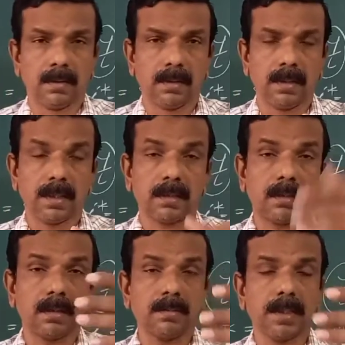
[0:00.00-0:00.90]

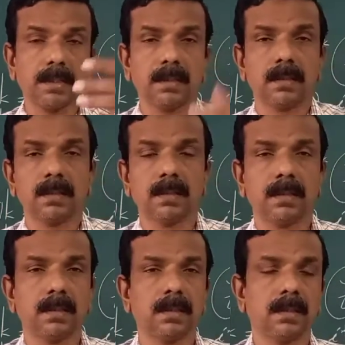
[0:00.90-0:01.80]
economy
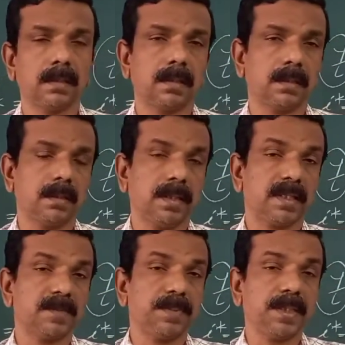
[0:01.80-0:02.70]

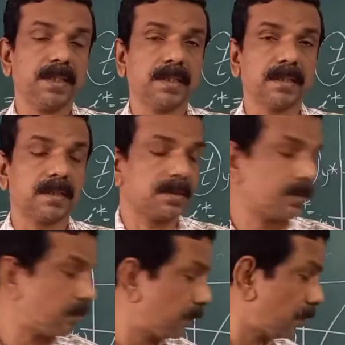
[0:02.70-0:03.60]
experiences
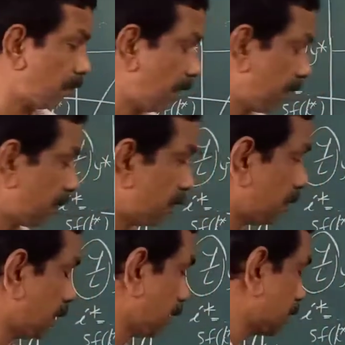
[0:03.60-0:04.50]
what is
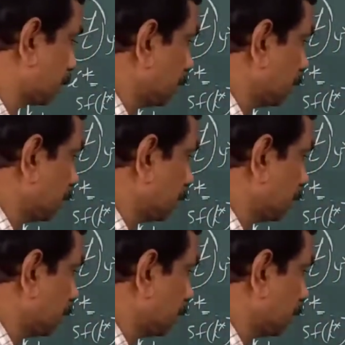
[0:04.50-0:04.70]
known as